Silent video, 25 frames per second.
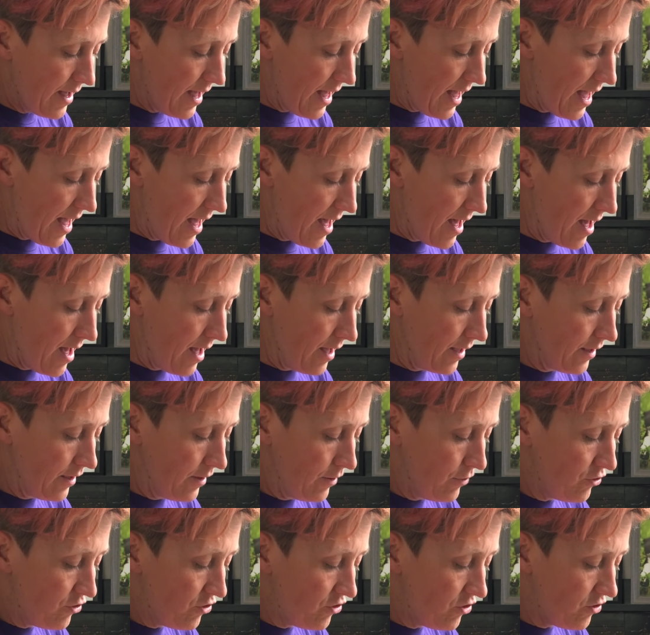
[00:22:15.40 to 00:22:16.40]
And
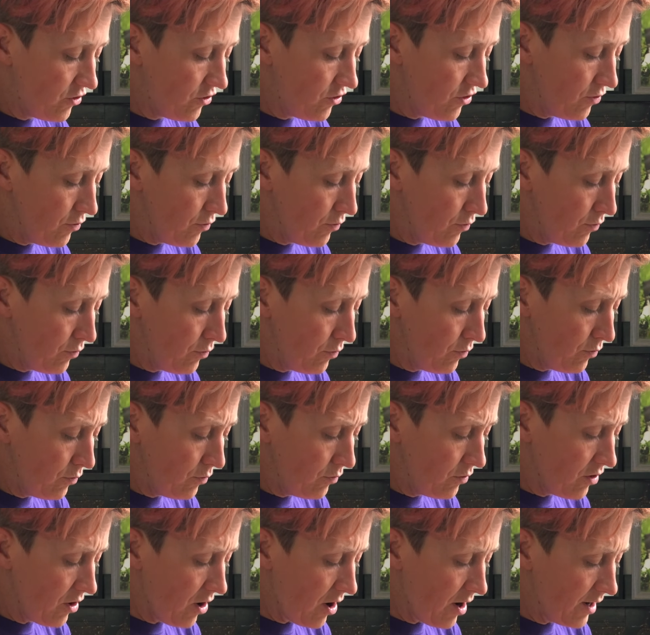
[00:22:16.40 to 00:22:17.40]
you do
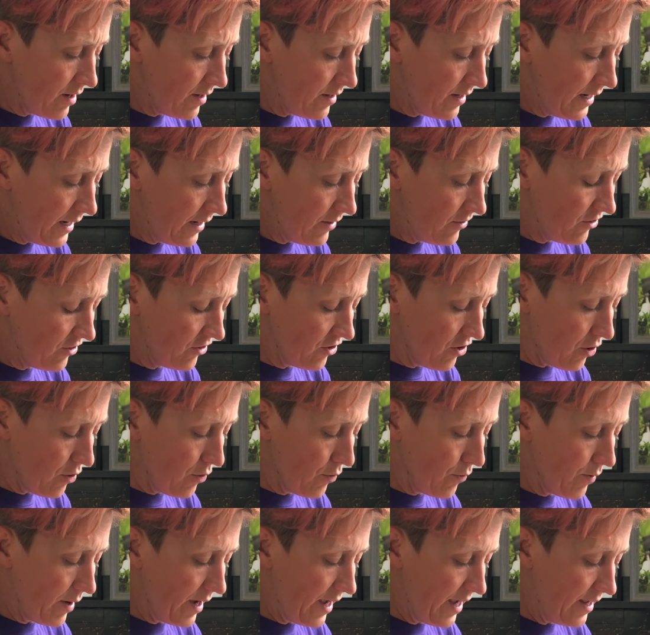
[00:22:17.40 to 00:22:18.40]
not need to
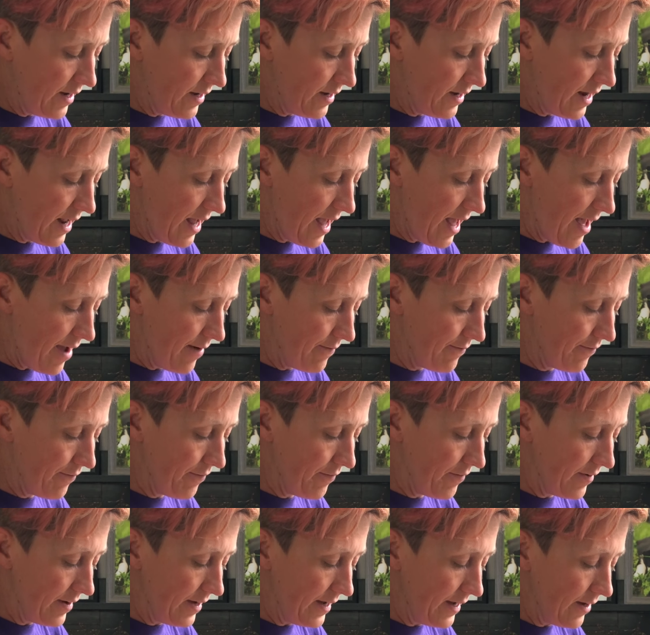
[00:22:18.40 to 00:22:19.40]
go in
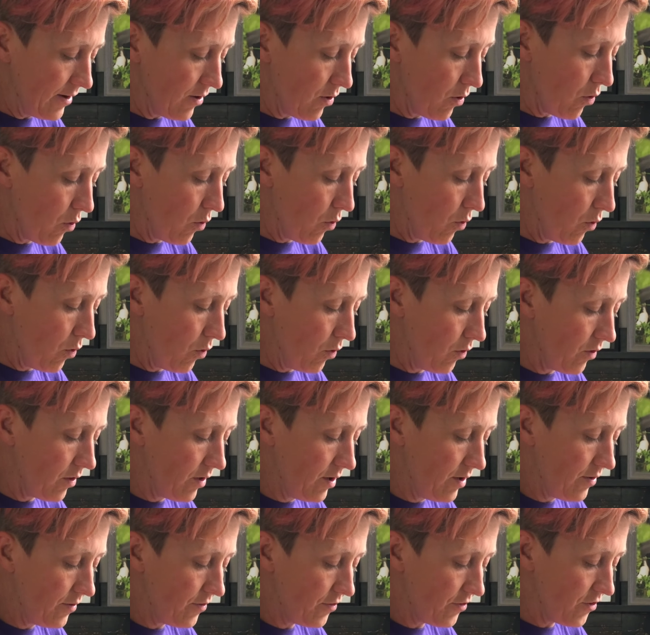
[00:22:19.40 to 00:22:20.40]
every hole.
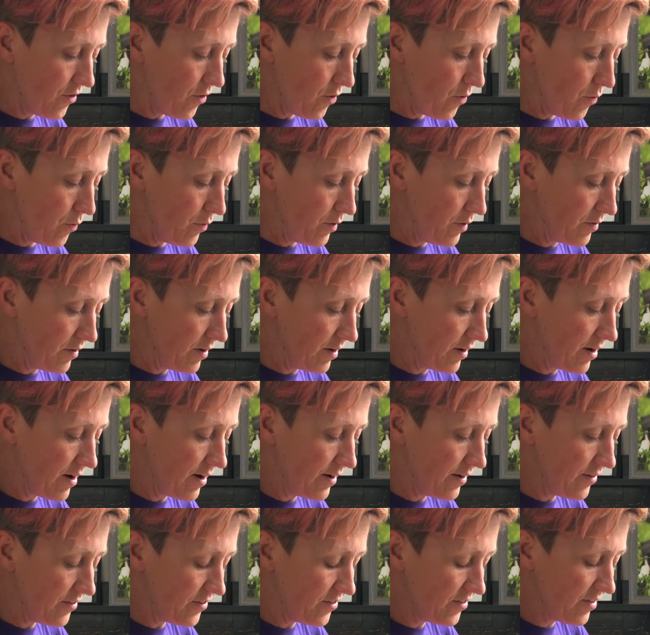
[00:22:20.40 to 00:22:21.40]
So you can
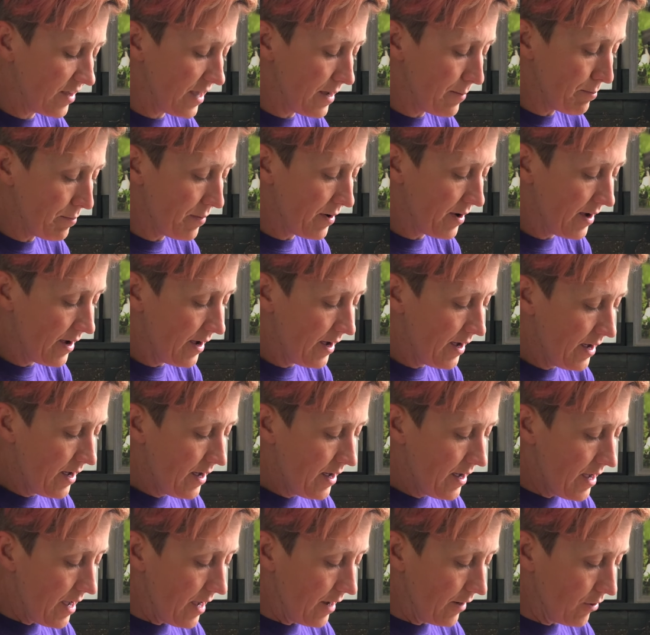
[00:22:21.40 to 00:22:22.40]
kind of skip
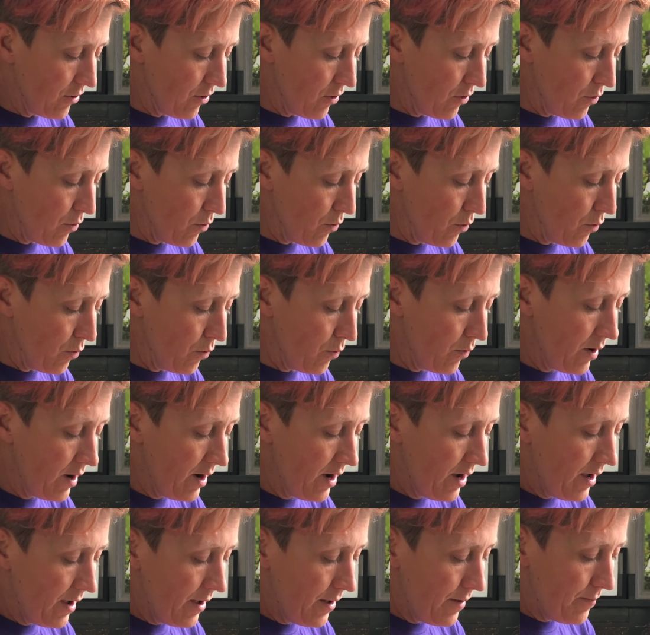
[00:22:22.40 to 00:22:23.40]
and go,
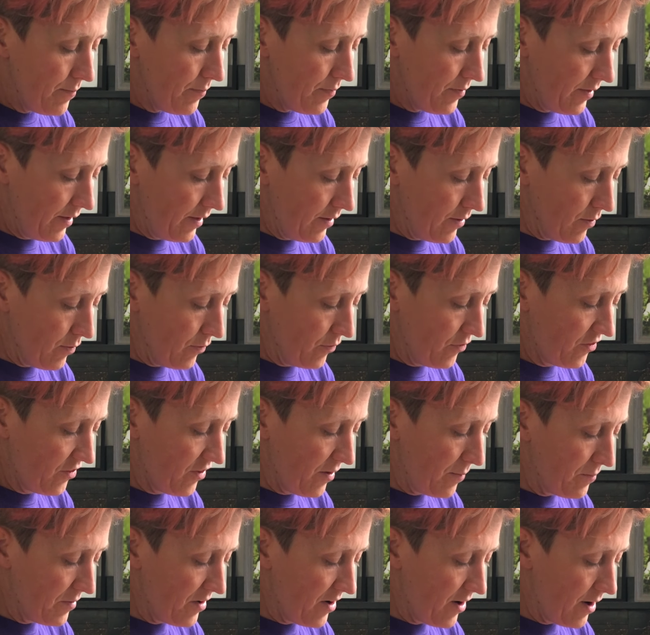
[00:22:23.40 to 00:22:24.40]
you know,
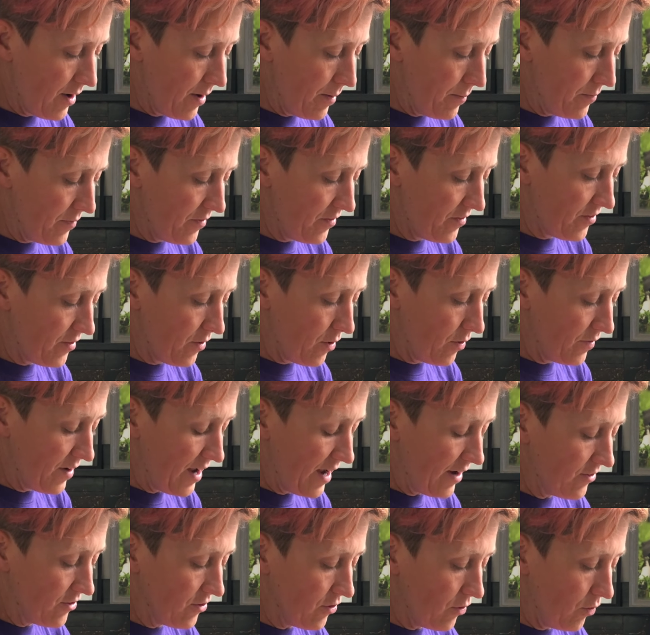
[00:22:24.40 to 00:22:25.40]
sometimes the
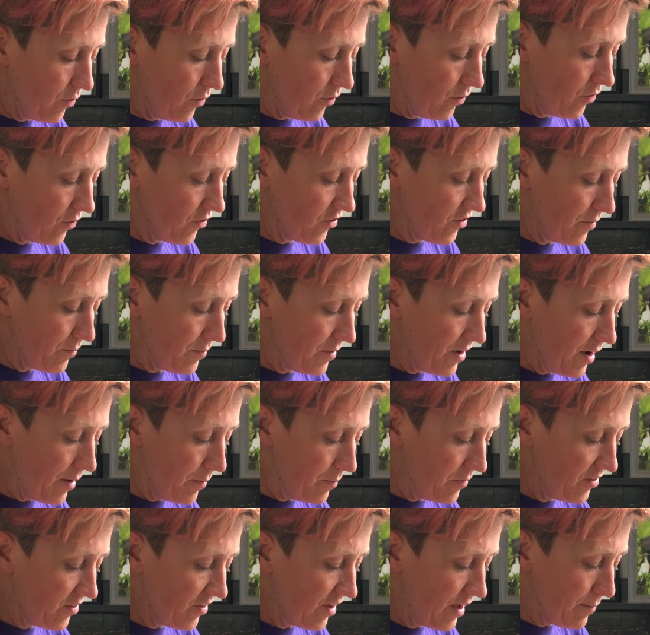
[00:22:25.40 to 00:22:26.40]
next hole,
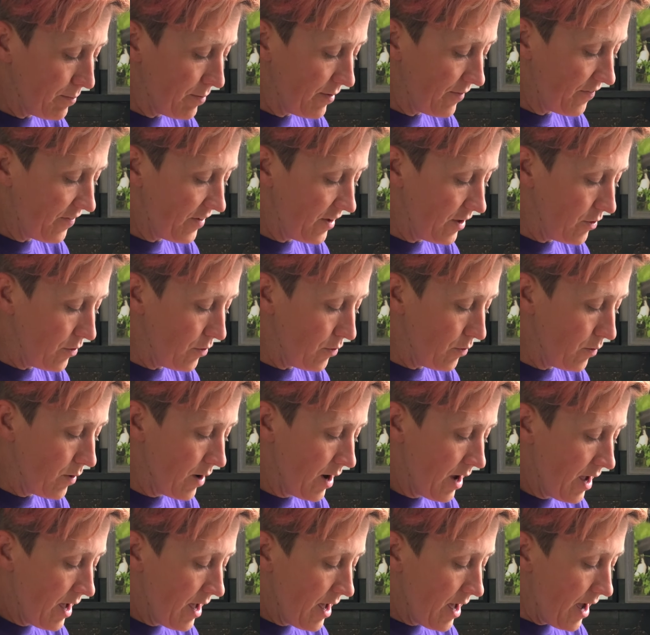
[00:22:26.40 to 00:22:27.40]
sometimes skip a few.
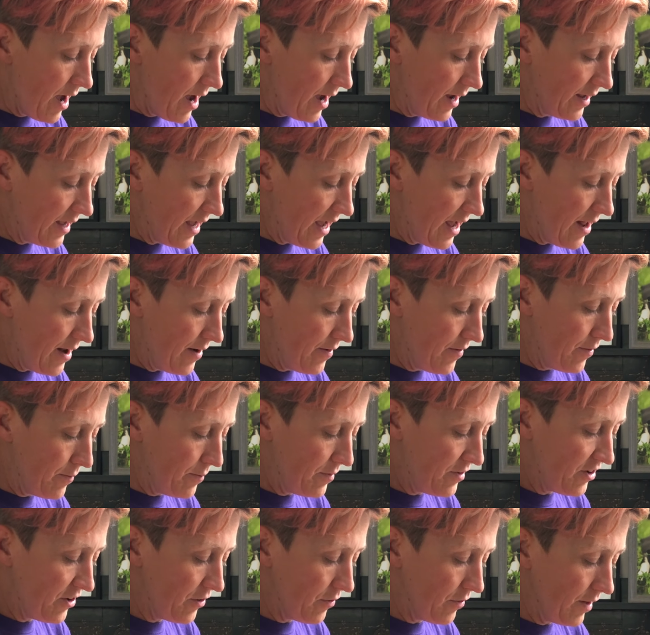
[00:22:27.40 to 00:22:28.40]
Again, the
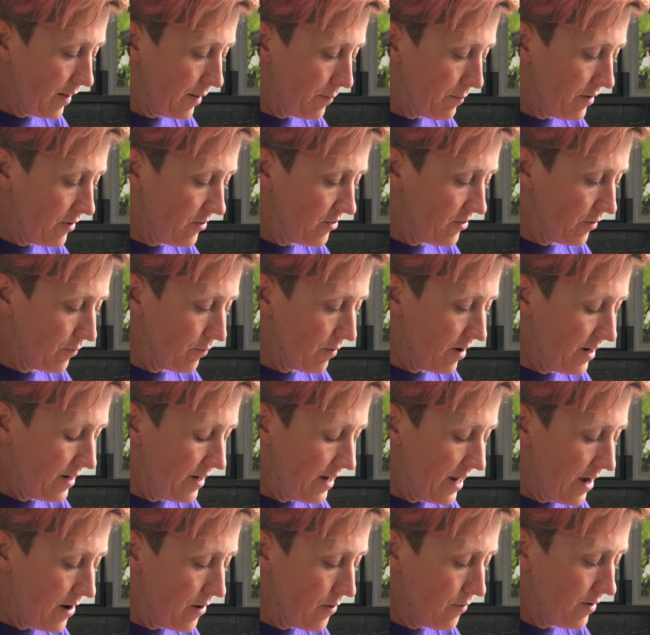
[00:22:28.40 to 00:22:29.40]
material I'm using right
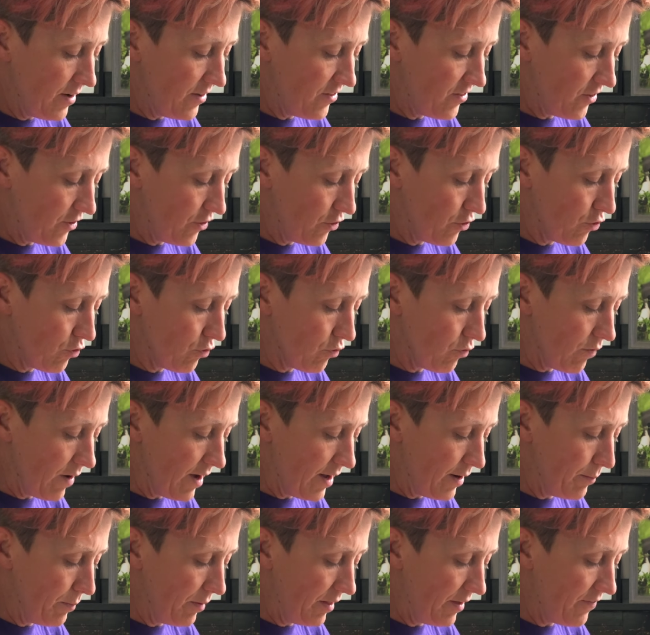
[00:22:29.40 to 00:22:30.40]
now is
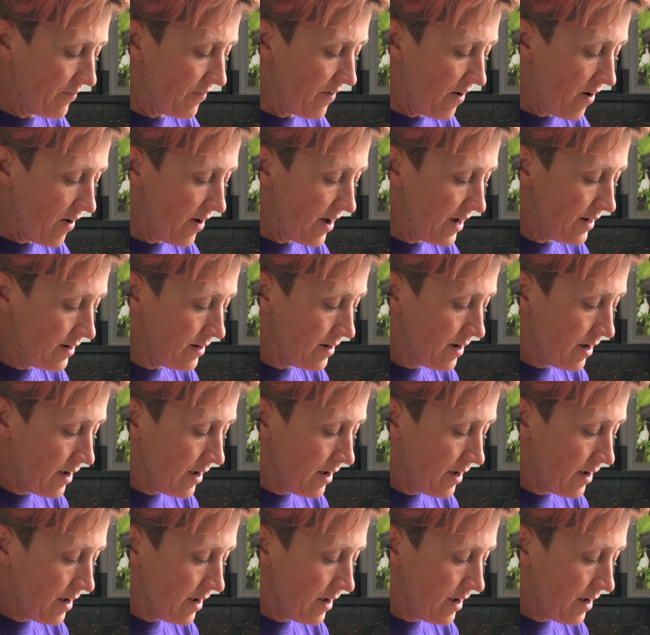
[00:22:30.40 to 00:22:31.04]
incredibly fine.